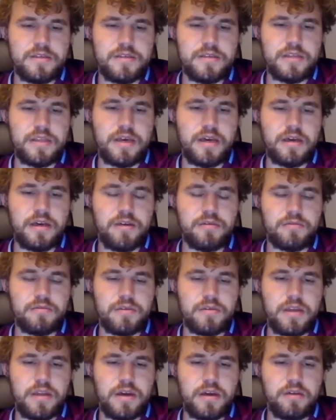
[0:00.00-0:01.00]

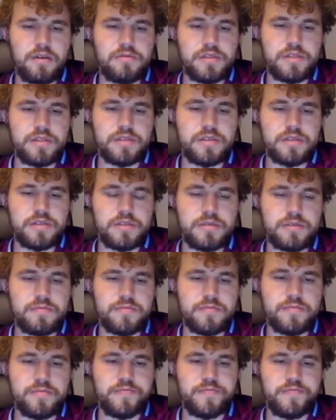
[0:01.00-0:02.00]
Now it's
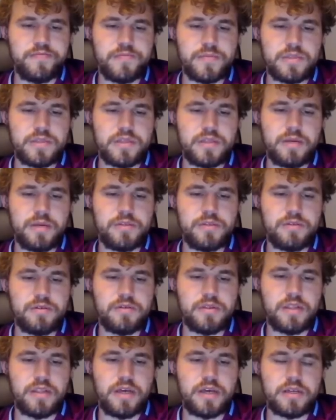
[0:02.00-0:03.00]
time to
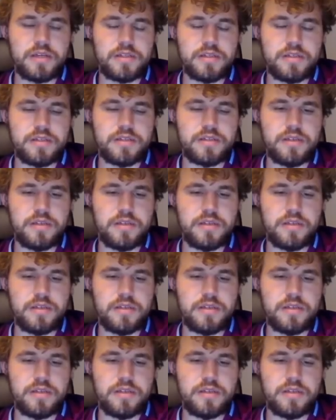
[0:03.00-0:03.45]
collect.